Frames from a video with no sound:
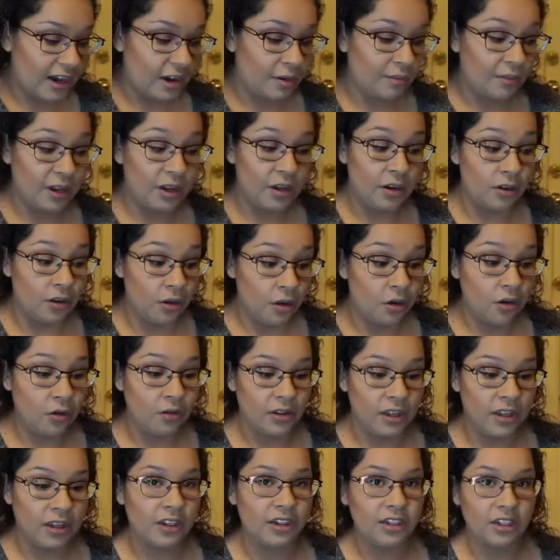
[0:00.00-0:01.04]
I'm like, no,
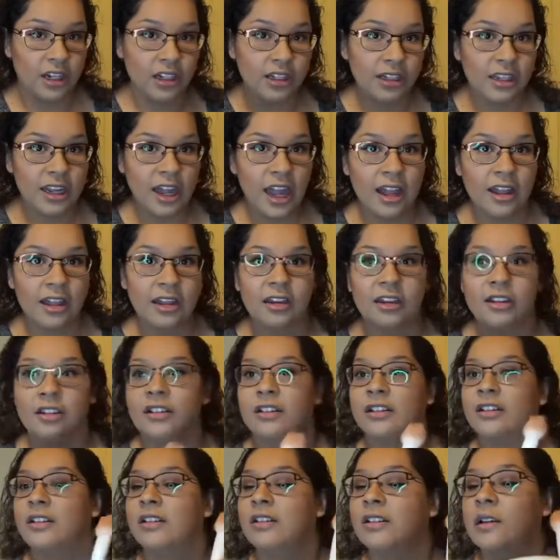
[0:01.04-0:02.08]
like, check the calendar.